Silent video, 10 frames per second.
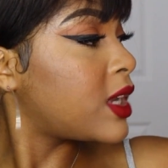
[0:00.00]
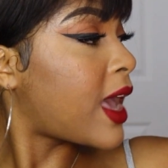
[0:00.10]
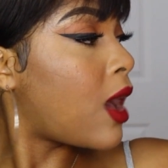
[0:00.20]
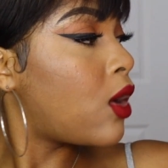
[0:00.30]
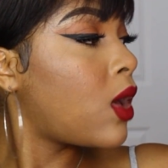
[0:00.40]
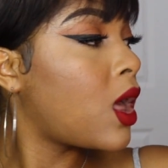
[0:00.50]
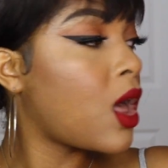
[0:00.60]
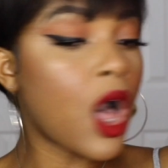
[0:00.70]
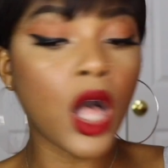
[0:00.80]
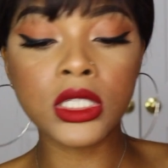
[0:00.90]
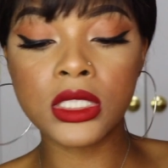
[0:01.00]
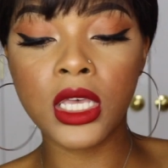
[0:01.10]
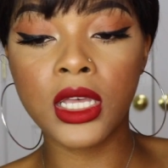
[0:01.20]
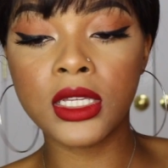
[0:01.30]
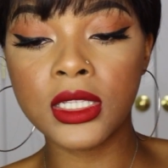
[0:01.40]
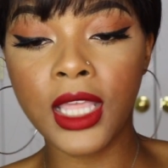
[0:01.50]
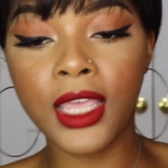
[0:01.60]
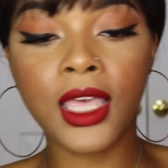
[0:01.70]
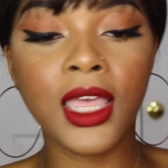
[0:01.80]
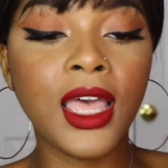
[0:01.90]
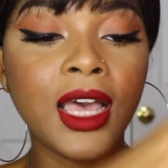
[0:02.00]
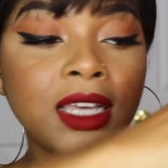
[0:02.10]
now Ulta. Like I